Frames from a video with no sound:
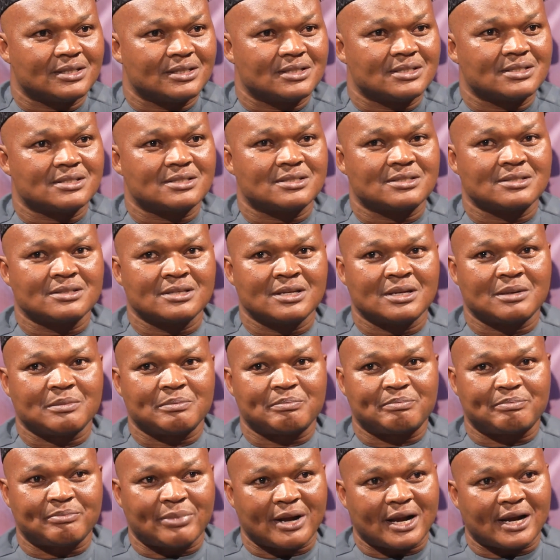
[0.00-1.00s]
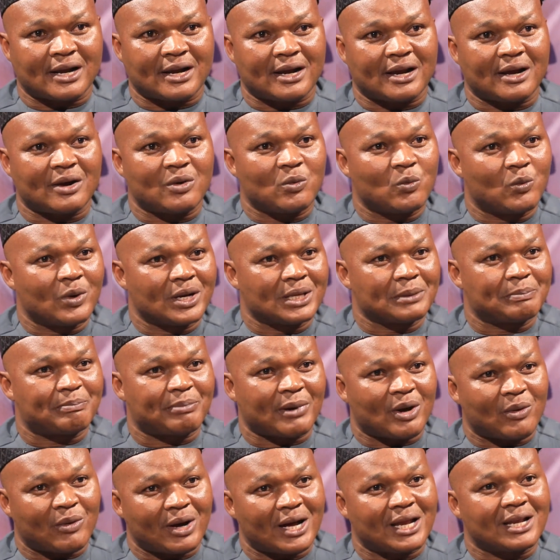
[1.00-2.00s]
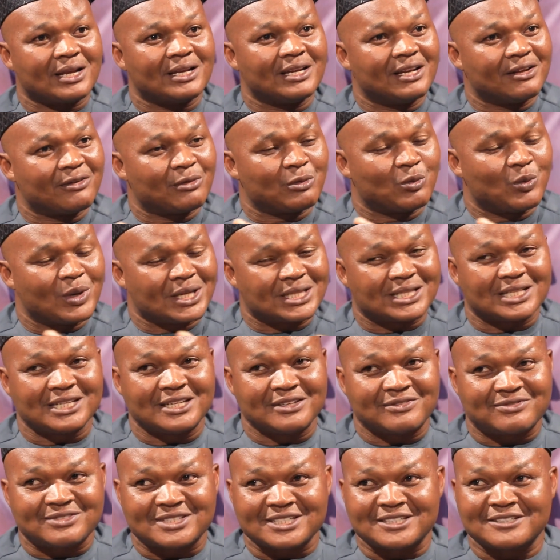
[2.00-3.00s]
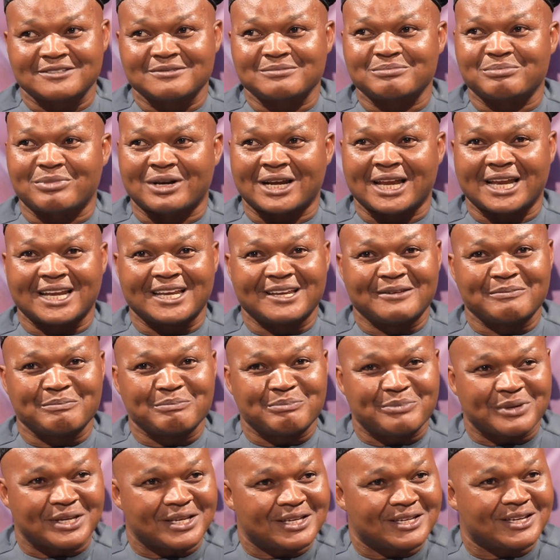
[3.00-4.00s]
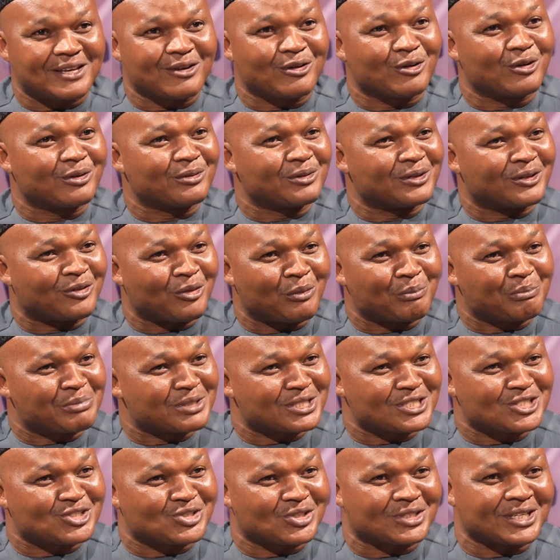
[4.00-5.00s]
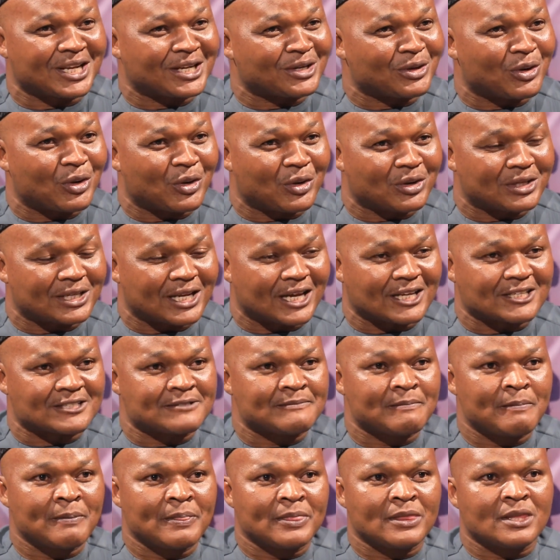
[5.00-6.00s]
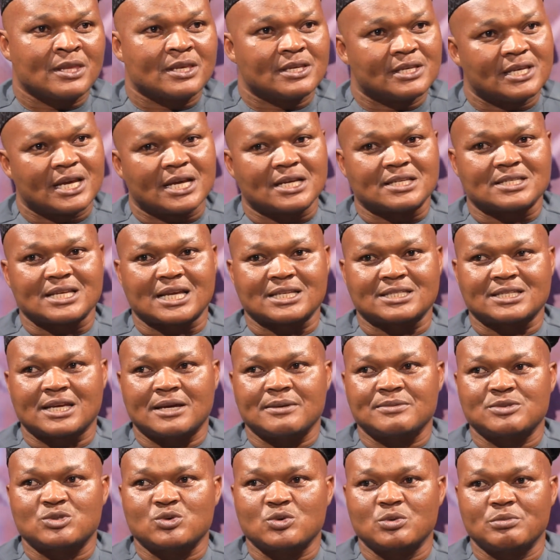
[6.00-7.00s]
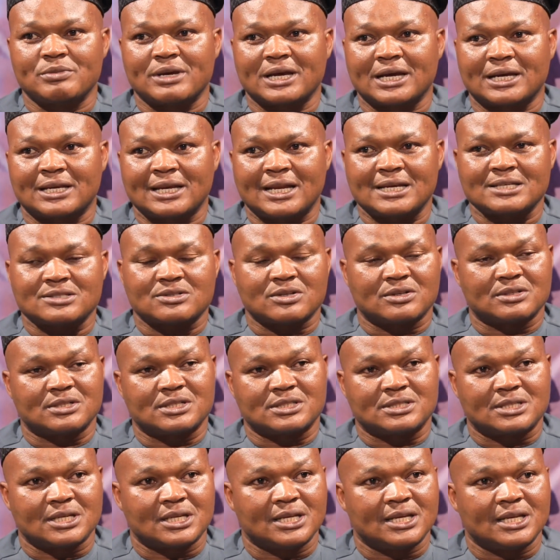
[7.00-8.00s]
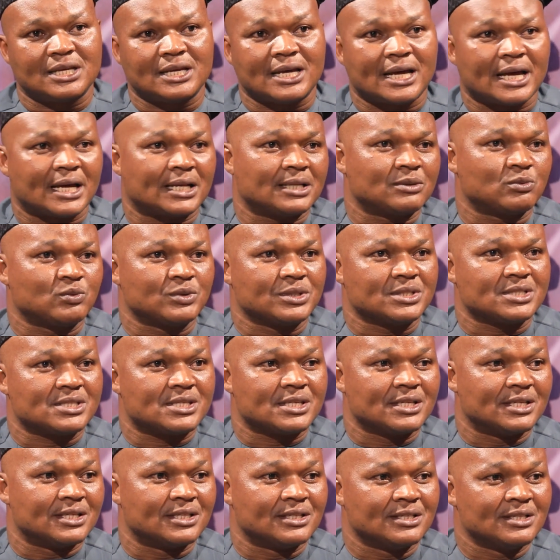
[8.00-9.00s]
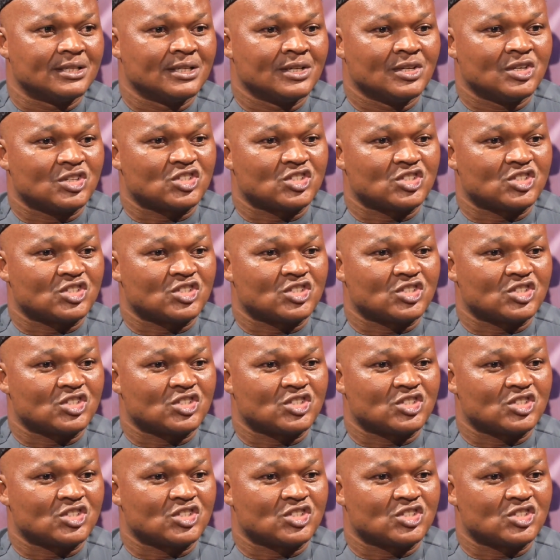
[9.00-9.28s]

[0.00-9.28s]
this power weightlifting, Paralympic competition and all that. Yes, at times we may glance on the tele and we see